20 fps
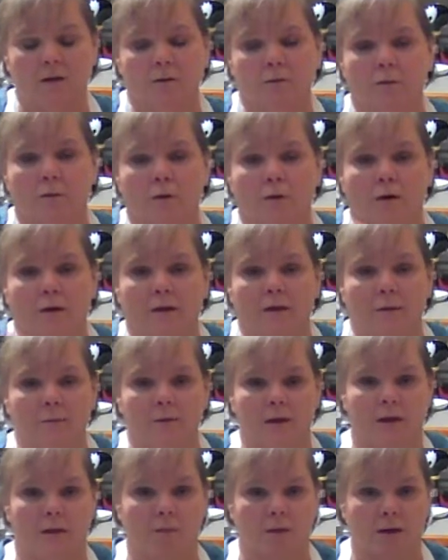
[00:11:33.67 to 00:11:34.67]
for them
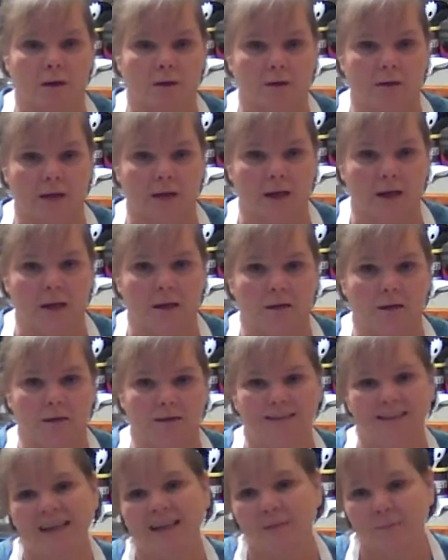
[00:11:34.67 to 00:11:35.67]
to come out at the
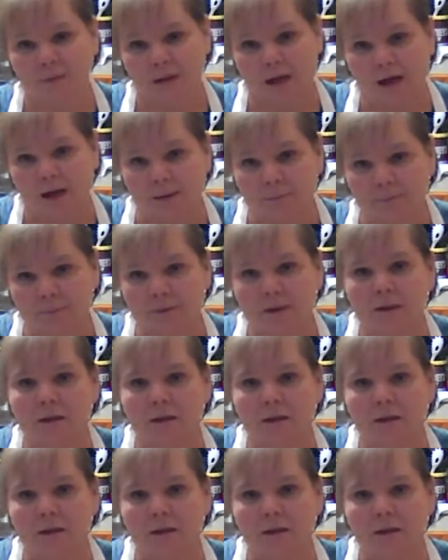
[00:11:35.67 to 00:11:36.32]
same time.